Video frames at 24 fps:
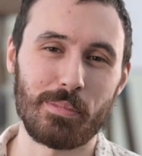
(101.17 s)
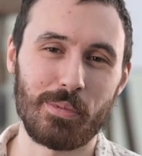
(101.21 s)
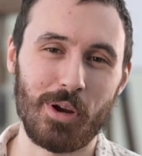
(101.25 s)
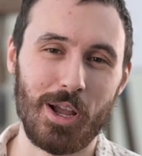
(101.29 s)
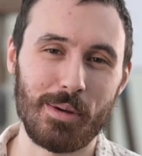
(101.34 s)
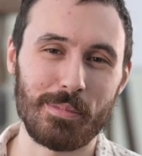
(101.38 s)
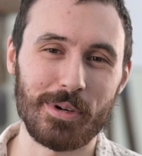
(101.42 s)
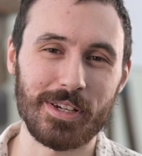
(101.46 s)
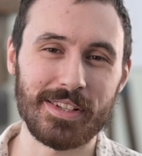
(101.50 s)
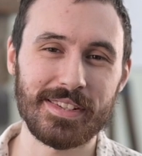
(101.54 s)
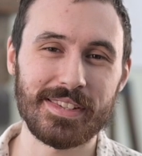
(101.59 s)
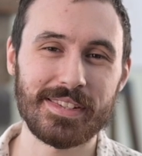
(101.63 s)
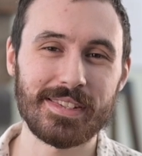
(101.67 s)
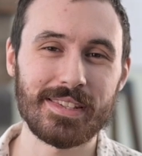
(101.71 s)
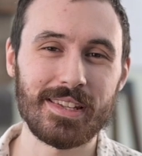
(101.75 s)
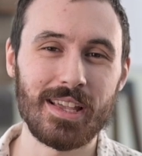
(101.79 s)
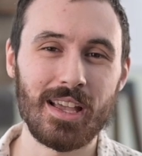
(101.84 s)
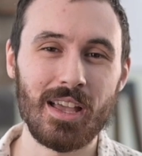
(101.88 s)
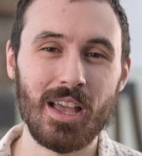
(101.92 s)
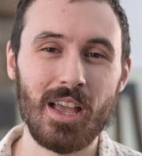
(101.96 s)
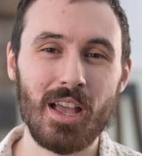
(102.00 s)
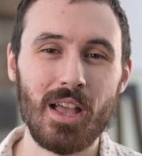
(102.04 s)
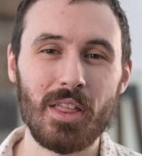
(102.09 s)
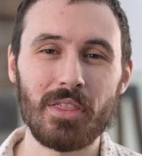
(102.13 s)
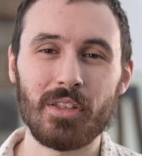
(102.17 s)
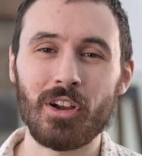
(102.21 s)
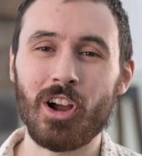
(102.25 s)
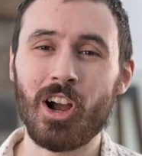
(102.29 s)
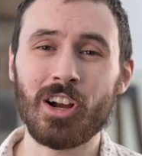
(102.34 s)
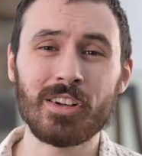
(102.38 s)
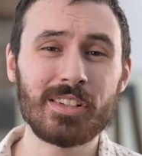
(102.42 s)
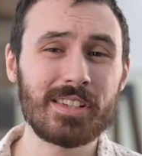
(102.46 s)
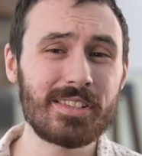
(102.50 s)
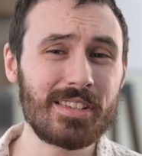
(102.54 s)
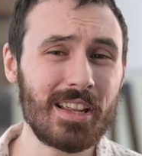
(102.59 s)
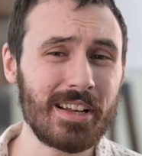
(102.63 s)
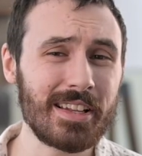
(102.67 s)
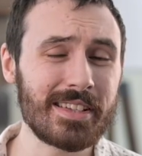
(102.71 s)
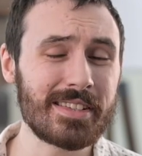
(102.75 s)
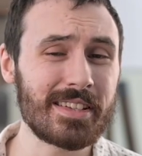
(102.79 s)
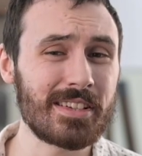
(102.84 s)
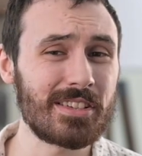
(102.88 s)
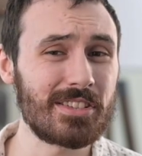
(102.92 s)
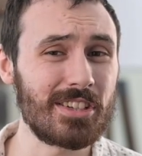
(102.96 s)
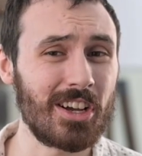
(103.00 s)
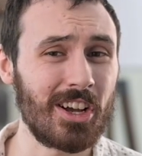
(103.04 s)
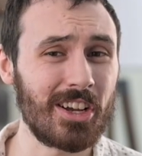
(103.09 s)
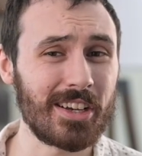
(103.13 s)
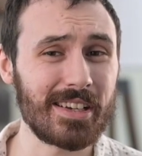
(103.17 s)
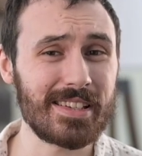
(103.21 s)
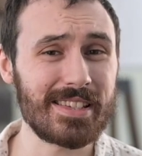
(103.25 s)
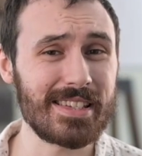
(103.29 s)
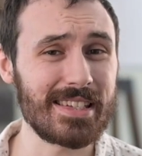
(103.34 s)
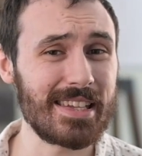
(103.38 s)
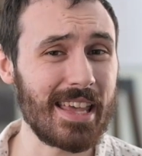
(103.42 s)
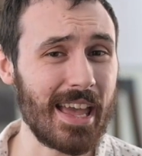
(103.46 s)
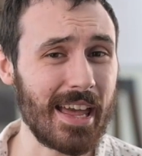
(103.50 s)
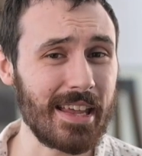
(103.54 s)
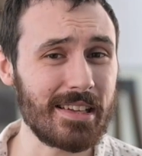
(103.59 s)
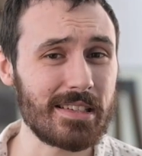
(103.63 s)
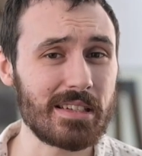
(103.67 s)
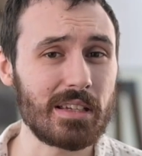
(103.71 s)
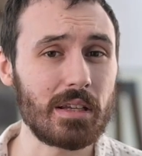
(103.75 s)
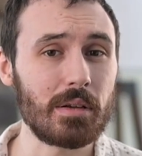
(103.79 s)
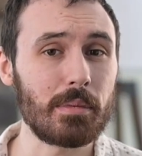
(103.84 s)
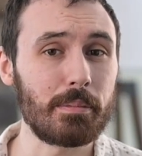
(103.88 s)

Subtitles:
properties. There aren't studies in dogs yet,